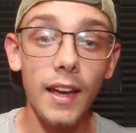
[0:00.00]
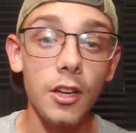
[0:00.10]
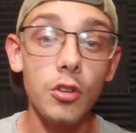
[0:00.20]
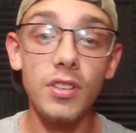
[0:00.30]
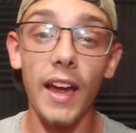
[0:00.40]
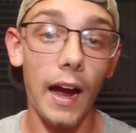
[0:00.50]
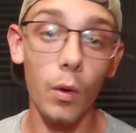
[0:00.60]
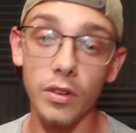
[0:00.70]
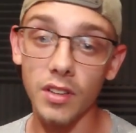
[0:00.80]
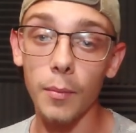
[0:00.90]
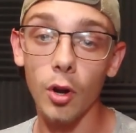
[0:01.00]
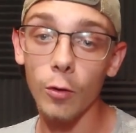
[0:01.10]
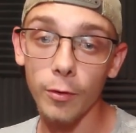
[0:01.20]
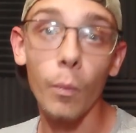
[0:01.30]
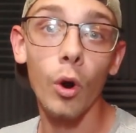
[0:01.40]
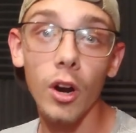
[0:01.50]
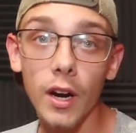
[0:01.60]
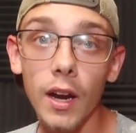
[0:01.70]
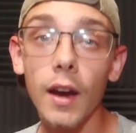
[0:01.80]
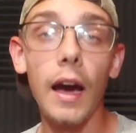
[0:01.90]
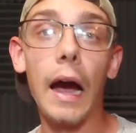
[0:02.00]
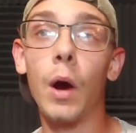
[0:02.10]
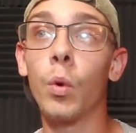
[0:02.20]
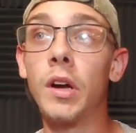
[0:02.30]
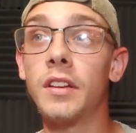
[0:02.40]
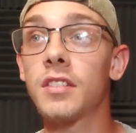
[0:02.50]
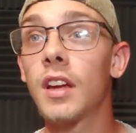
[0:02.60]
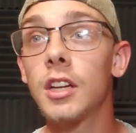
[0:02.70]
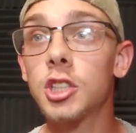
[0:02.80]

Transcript: You say, I was coming home from work, I was